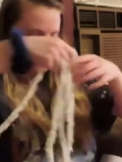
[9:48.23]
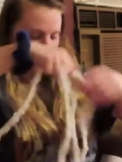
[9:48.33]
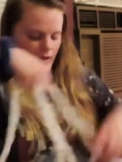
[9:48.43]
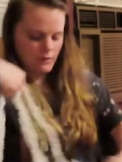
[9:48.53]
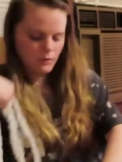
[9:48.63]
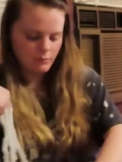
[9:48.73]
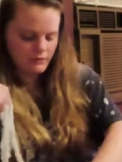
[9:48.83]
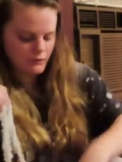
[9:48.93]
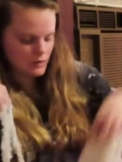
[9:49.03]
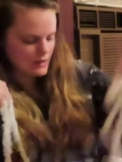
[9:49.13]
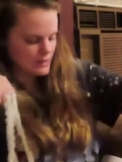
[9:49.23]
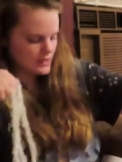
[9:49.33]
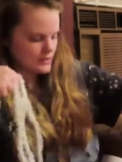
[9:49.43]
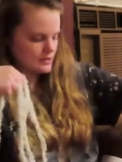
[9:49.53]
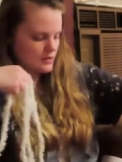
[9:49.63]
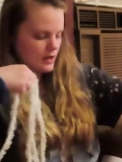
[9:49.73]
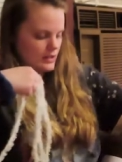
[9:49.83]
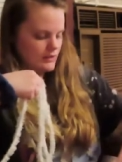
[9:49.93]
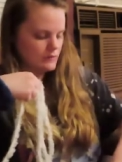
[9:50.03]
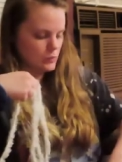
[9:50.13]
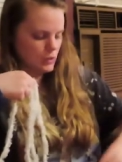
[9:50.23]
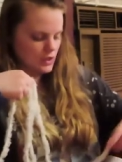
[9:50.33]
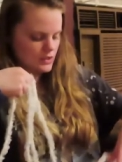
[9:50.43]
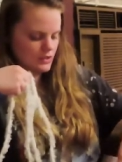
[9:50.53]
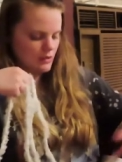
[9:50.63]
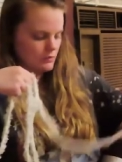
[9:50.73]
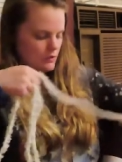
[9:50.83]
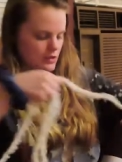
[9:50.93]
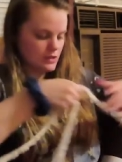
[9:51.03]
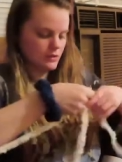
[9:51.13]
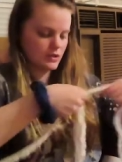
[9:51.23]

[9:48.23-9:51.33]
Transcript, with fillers: Okay, well before I make this not even worse, I'm going to